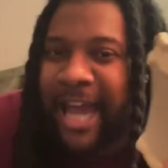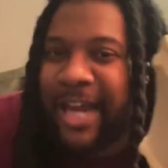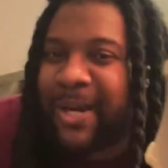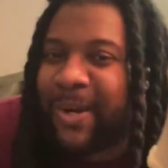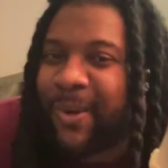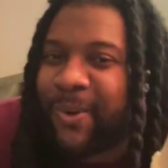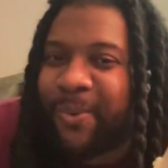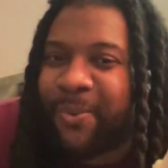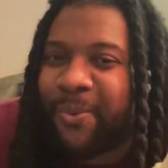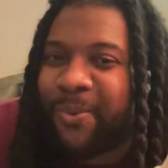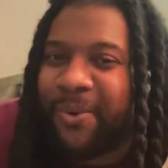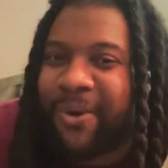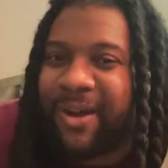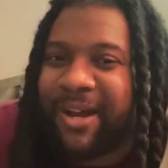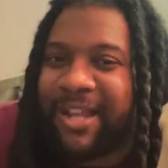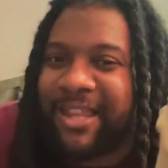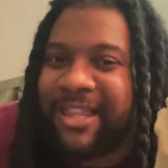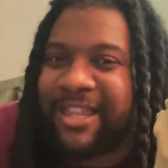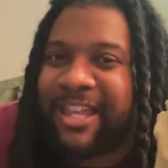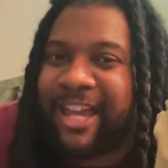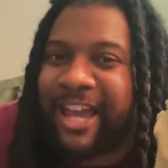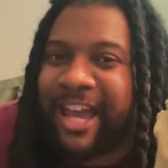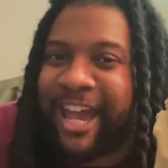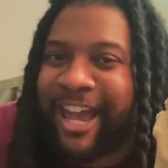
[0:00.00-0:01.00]
I don't
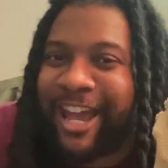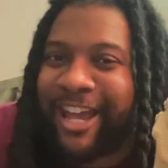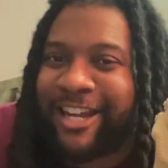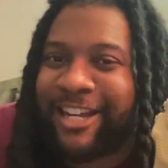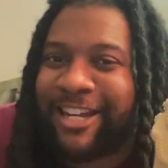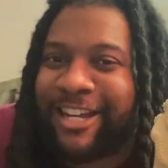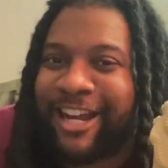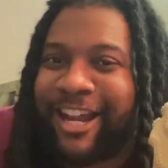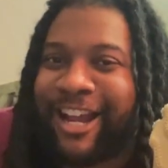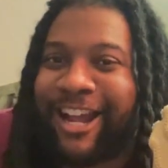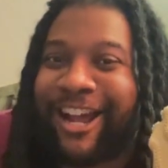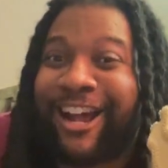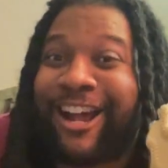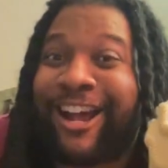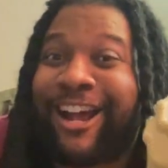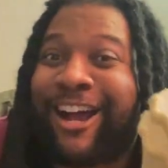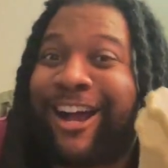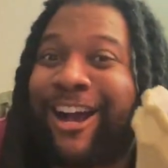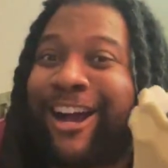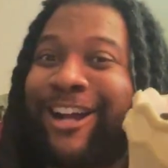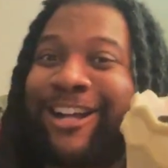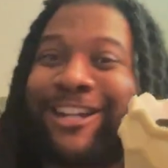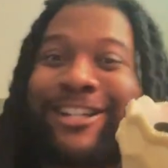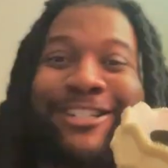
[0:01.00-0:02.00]
want that.
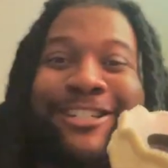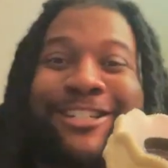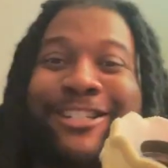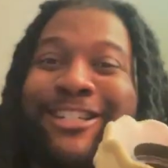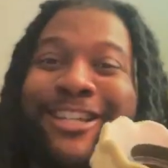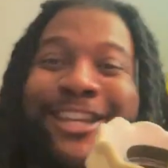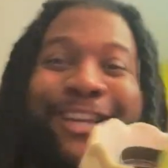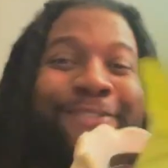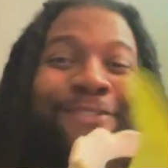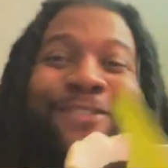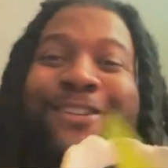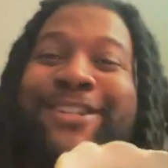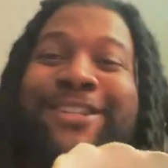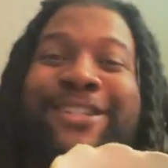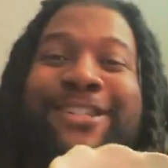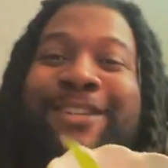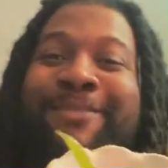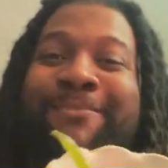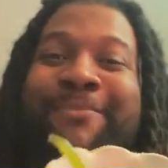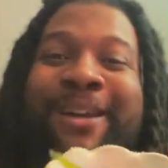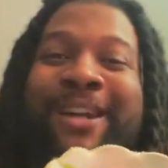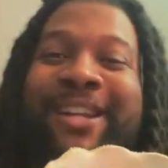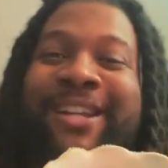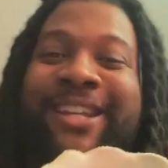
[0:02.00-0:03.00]
Give it to
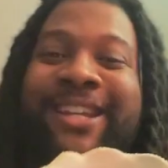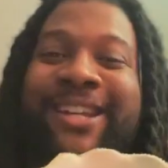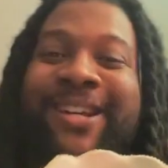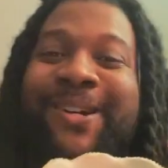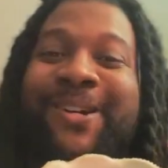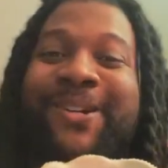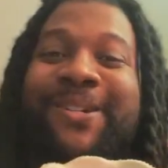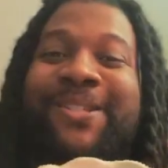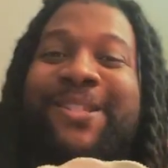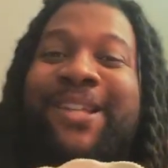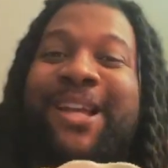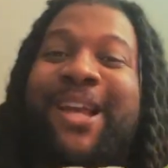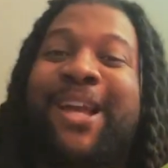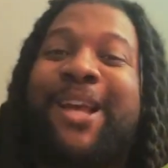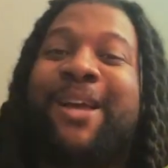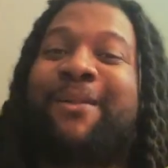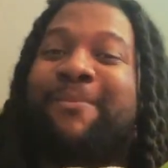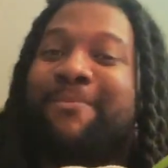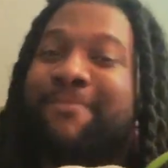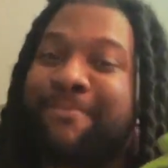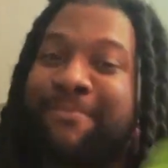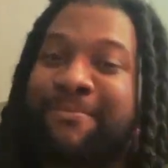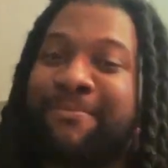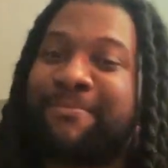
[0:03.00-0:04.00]
somebody else.
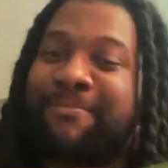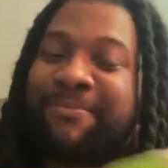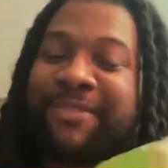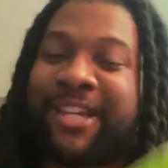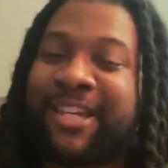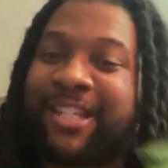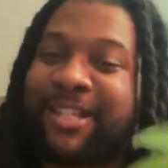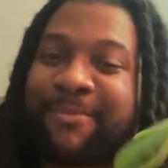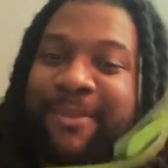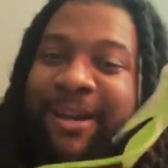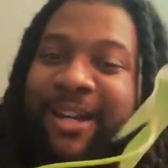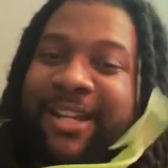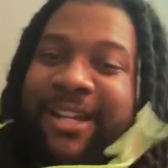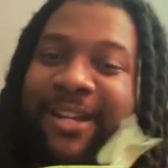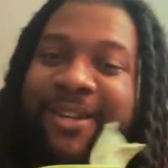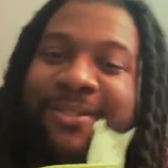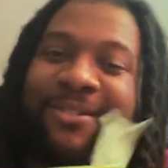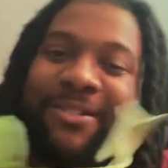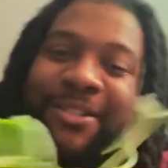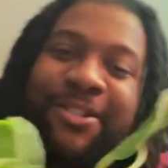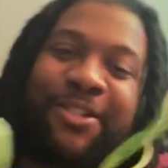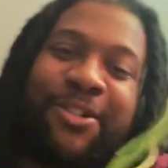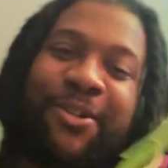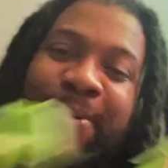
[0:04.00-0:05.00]
Mm-mm, get somebody
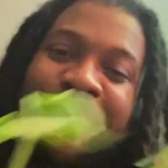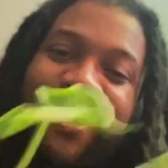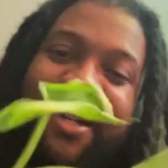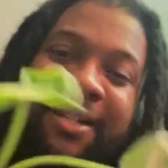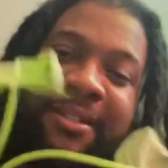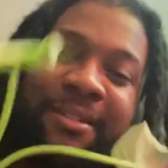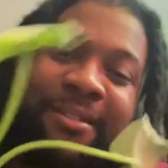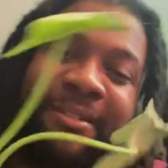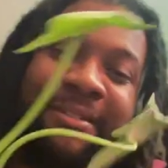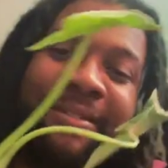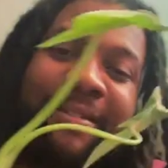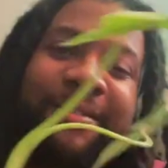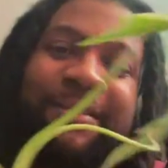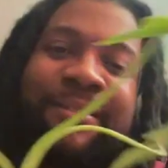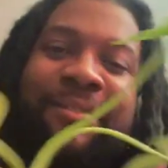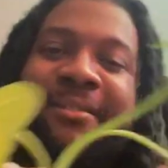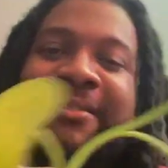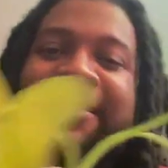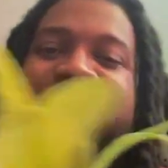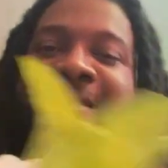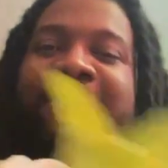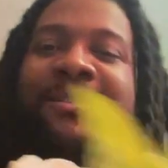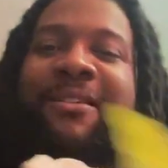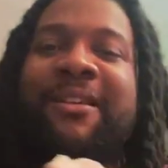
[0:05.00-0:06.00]
else to do it.
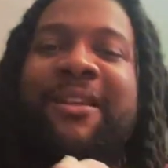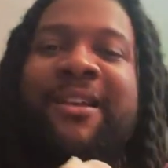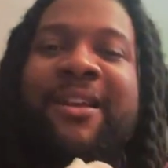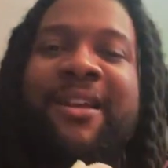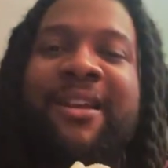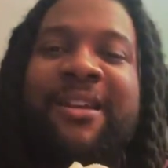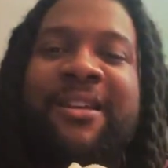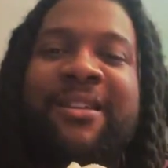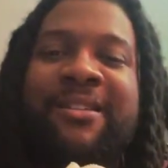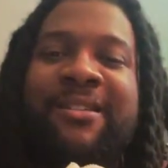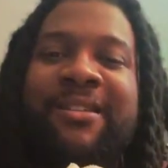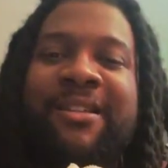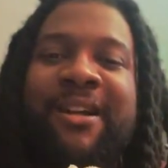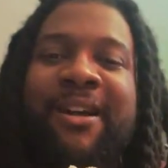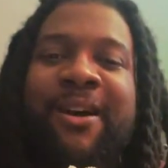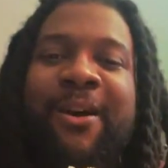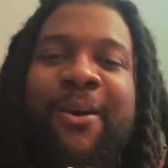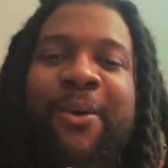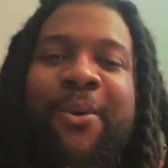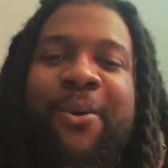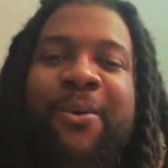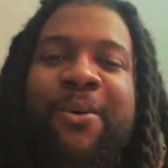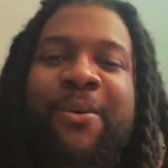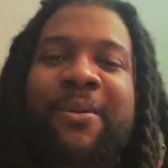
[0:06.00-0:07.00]

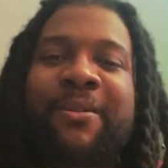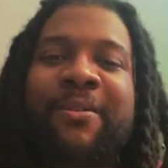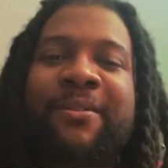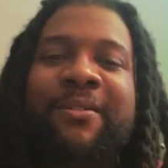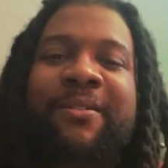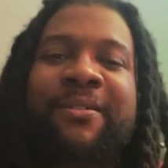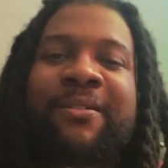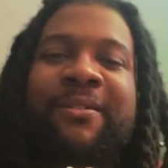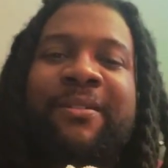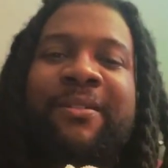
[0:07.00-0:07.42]
So,